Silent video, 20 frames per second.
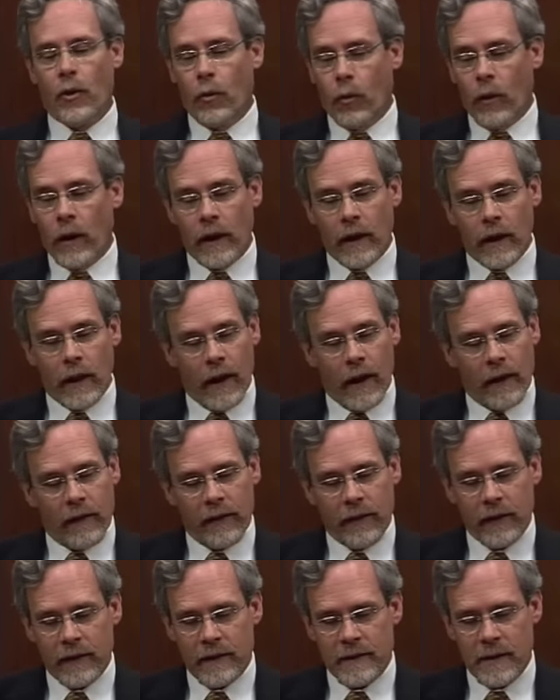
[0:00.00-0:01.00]
Well, I
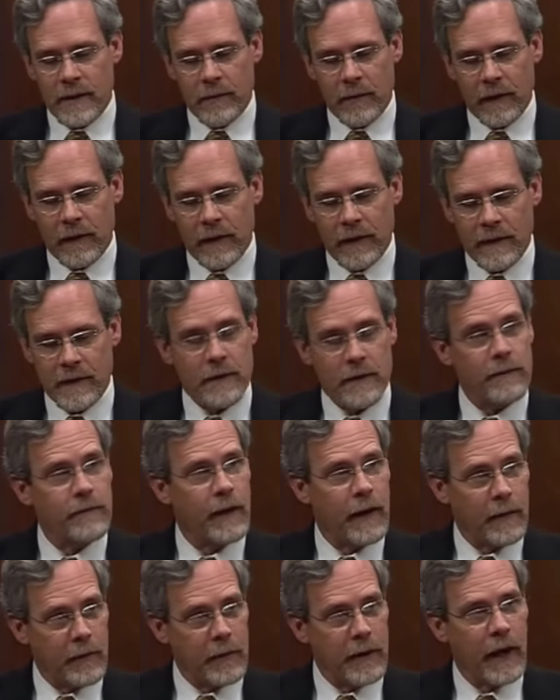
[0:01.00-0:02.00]
think some of the things that have
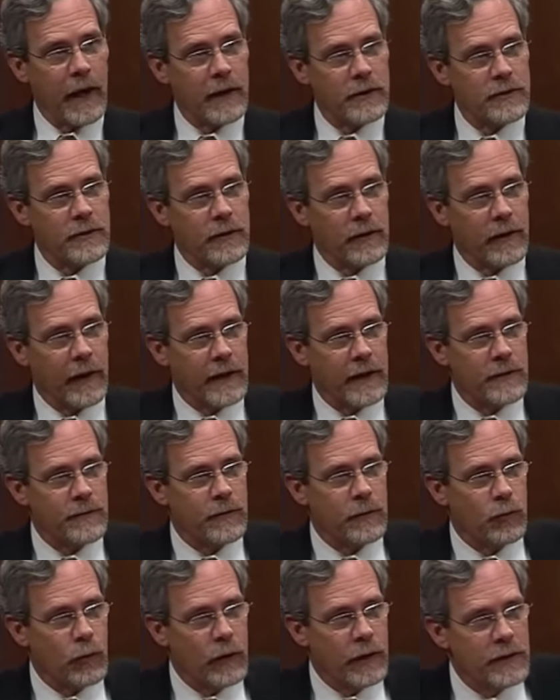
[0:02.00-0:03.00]
happened actually in the last
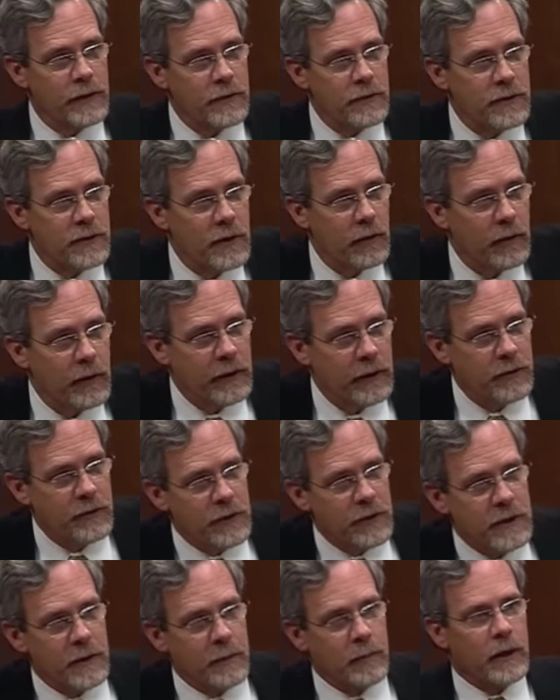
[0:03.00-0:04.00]
few weeks are so
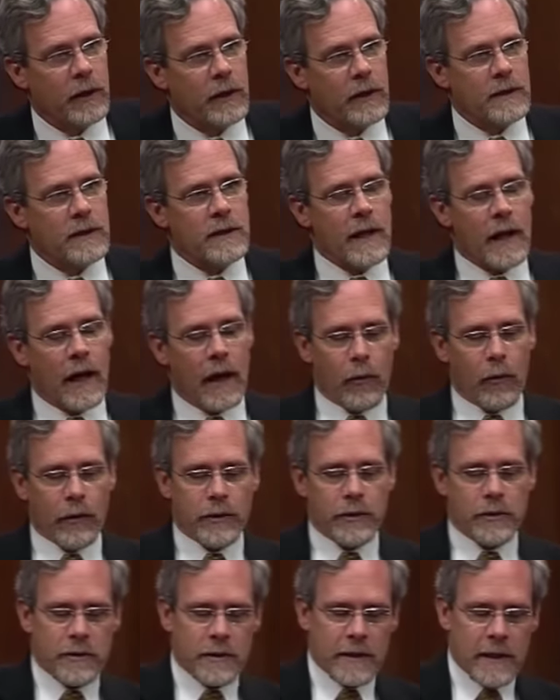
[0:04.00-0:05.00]
interesting because now
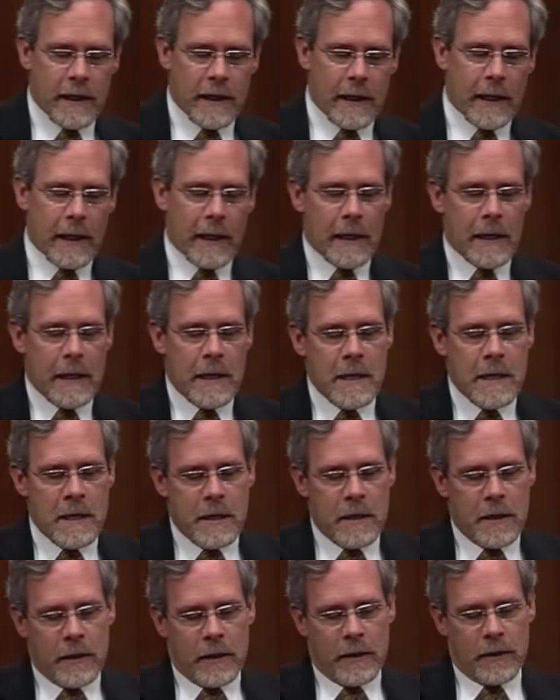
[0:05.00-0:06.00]
what you're seeing
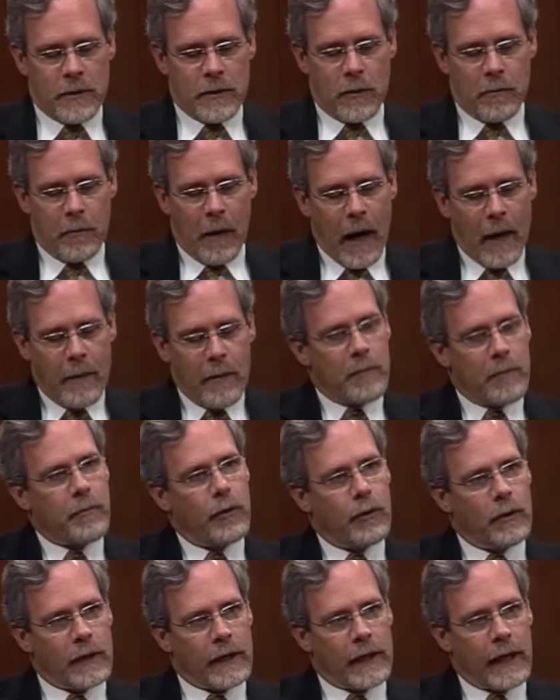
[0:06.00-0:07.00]
is Obama
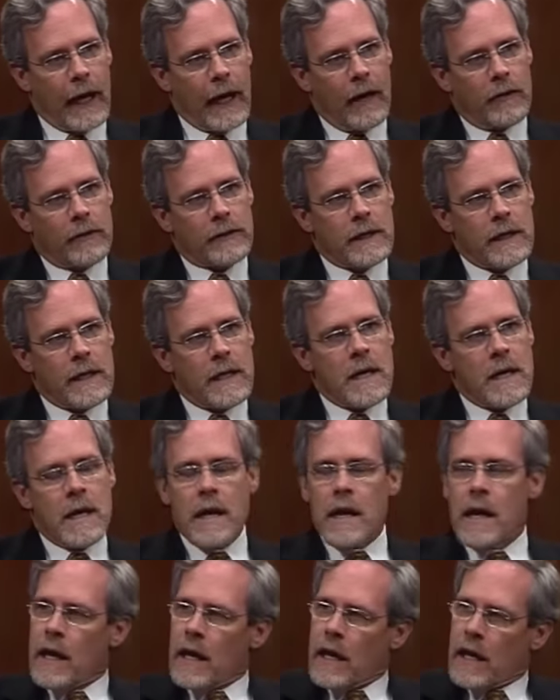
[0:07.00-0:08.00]
pulling out
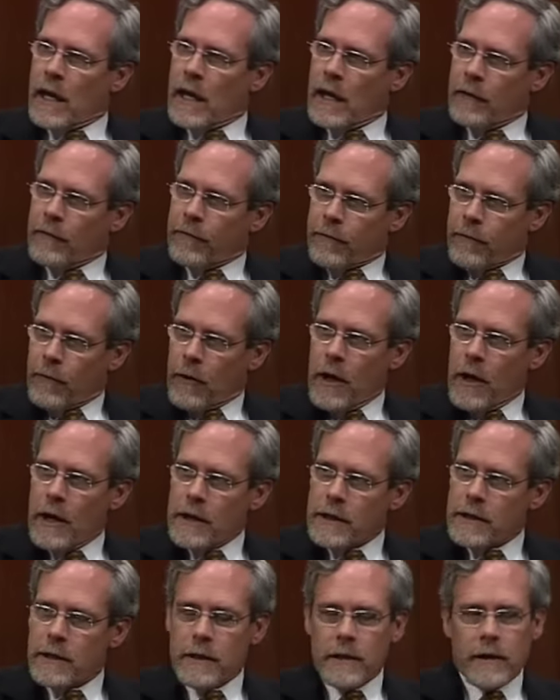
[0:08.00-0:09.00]
in
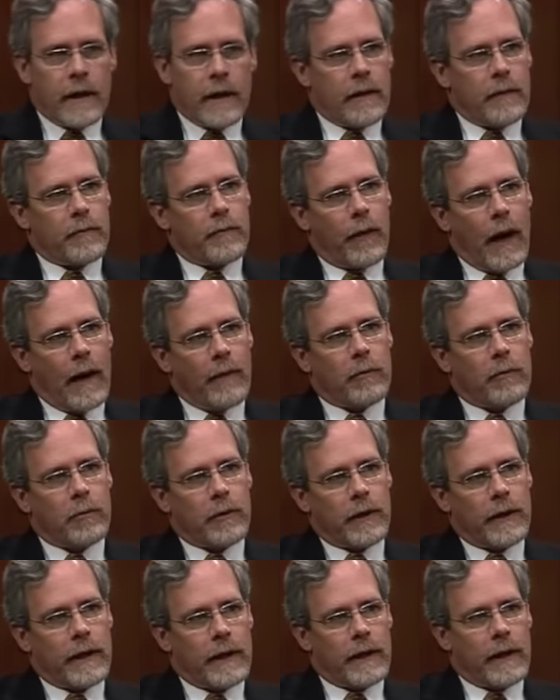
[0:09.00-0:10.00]
front and
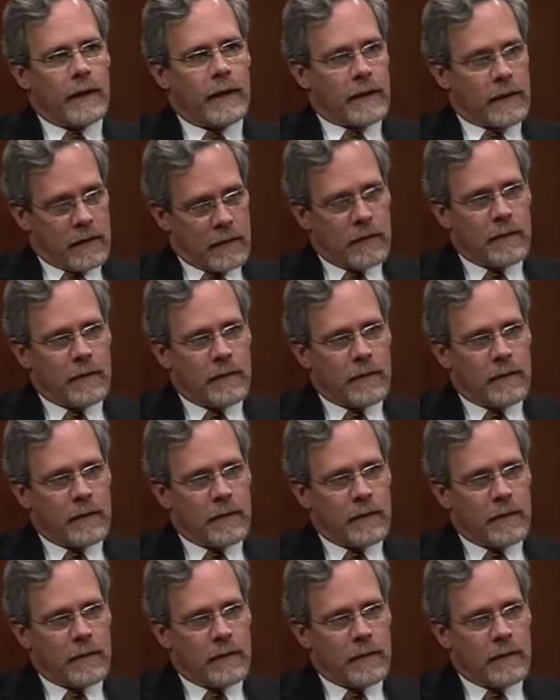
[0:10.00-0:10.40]
probably at the